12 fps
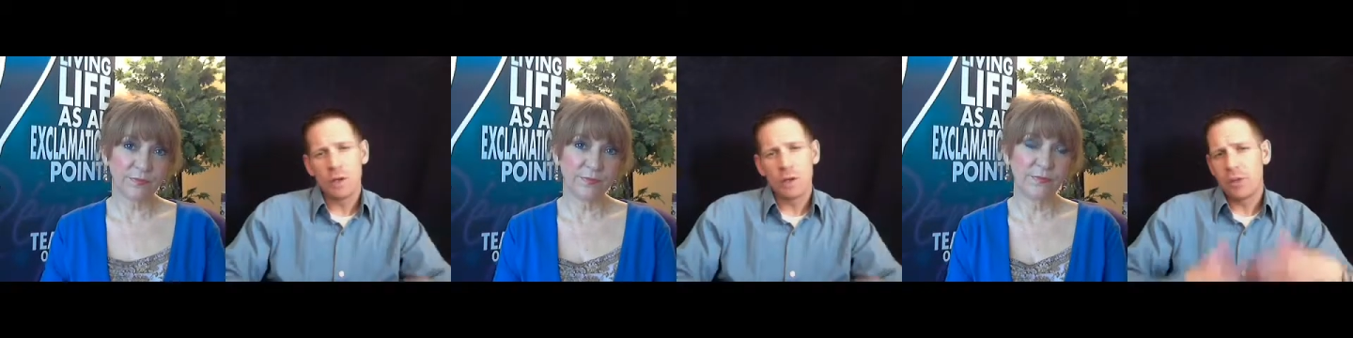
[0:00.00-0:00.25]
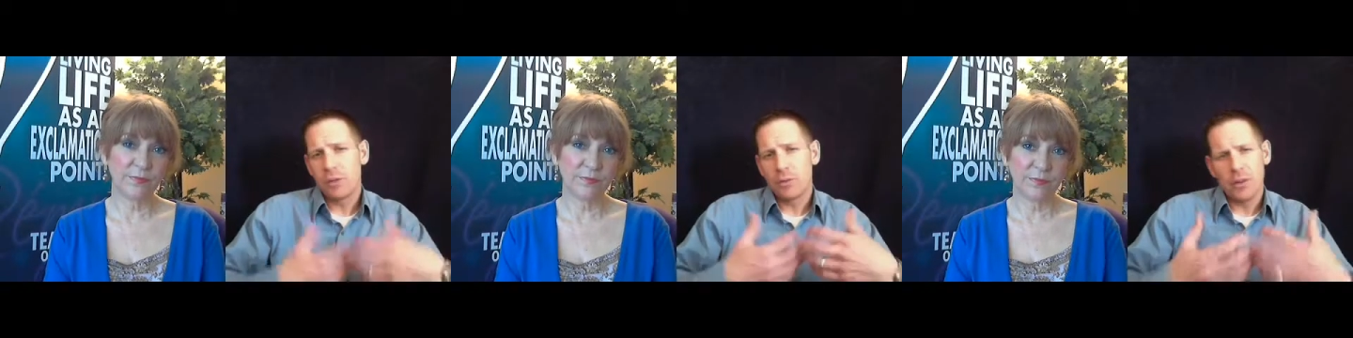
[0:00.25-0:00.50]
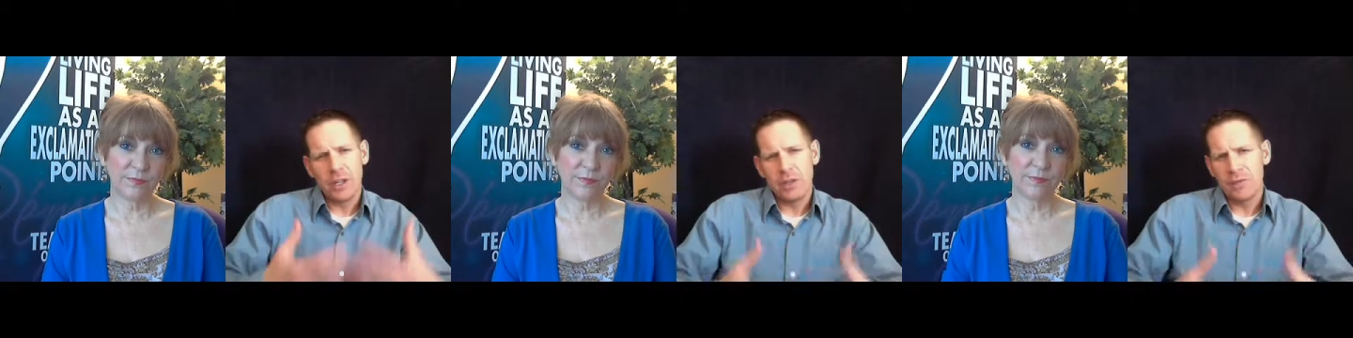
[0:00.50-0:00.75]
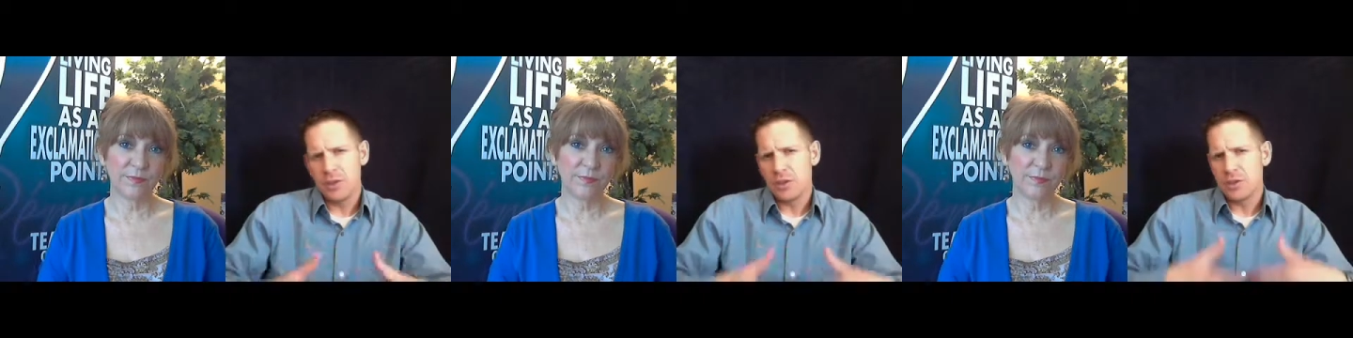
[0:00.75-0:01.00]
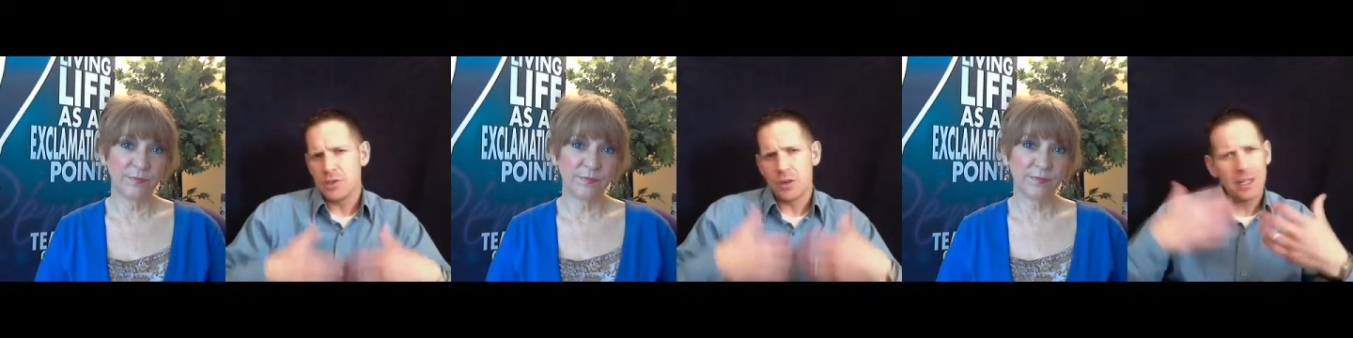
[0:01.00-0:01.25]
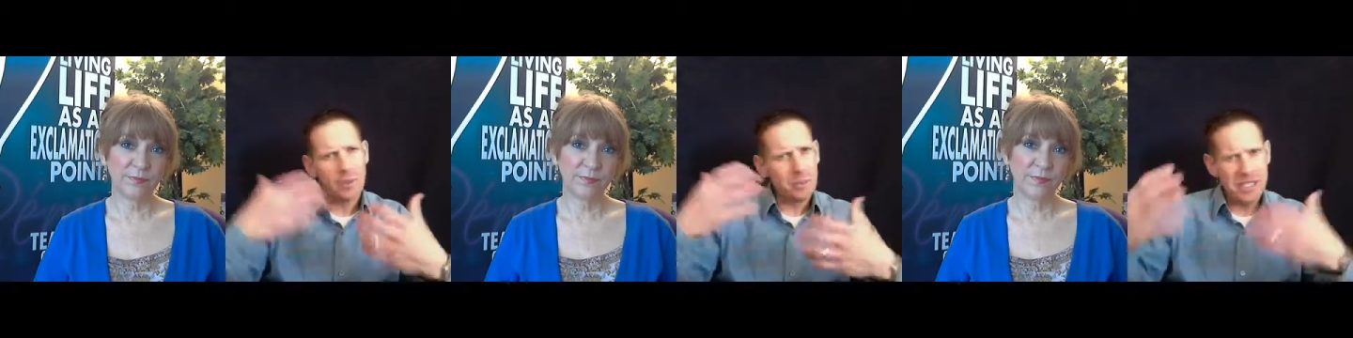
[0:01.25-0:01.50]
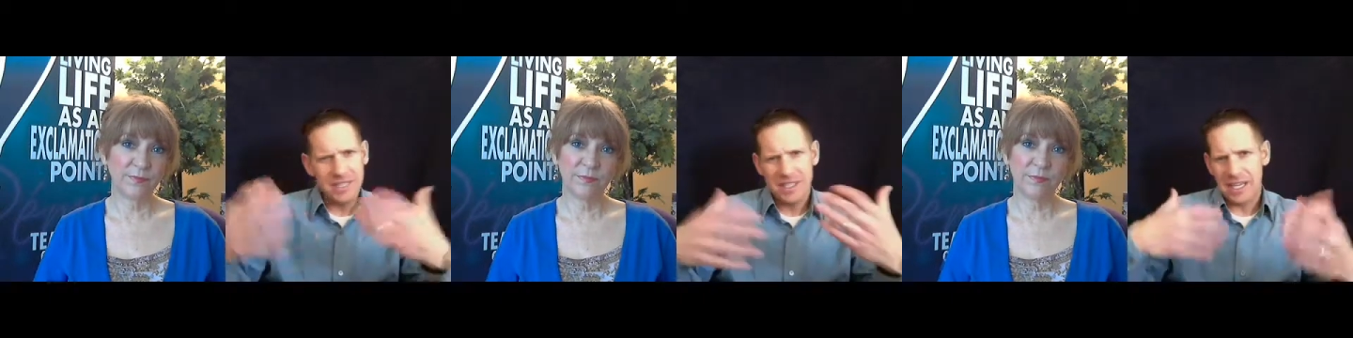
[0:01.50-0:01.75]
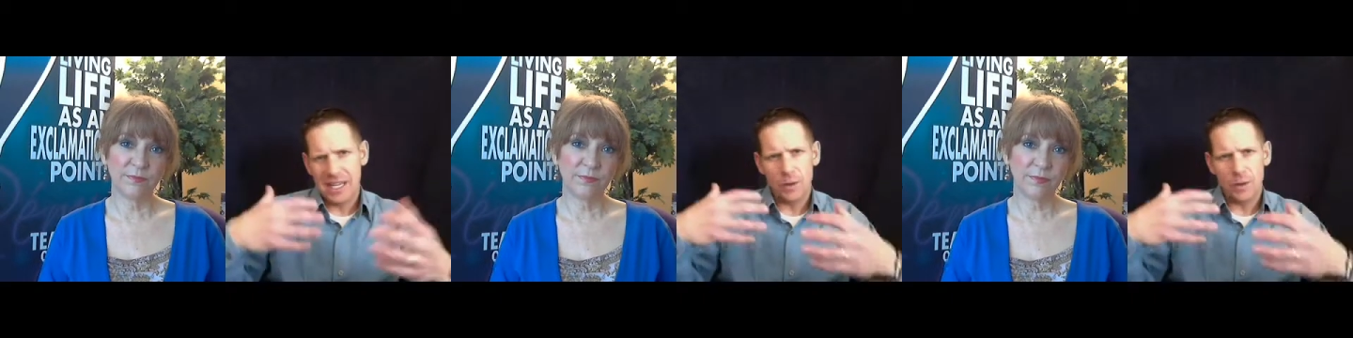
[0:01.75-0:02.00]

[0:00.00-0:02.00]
Speaker 1: through the interviews and trying to piece together what am